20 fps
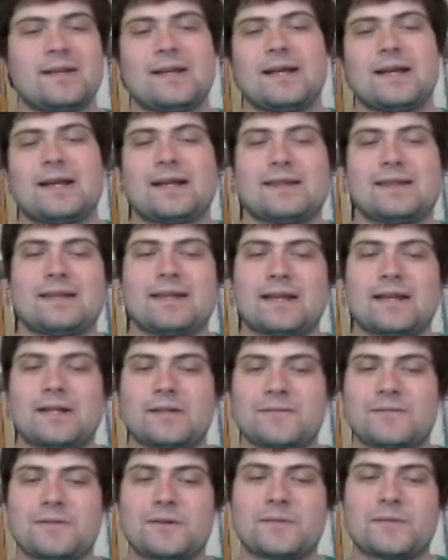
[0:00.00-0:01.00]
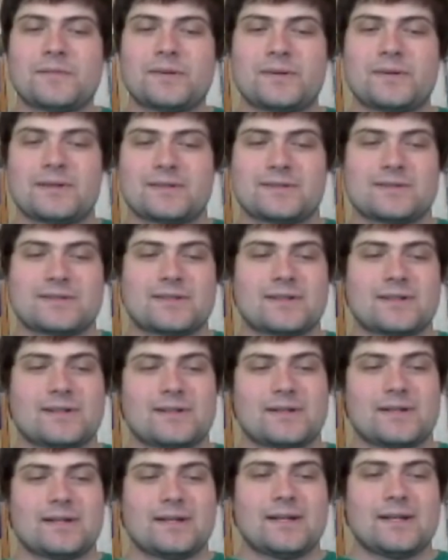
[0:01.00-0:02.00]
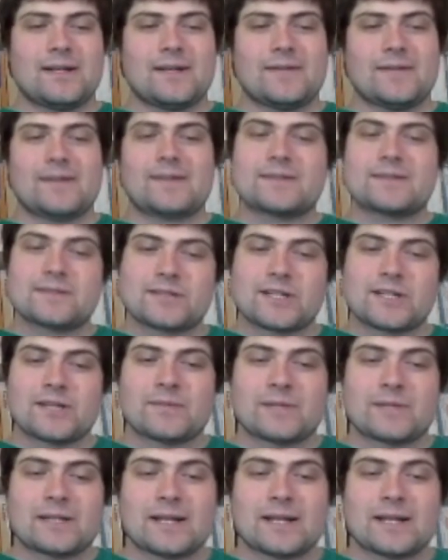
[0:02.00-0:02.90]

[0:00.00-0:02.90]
At the end of your opponent's turn, if this enchantment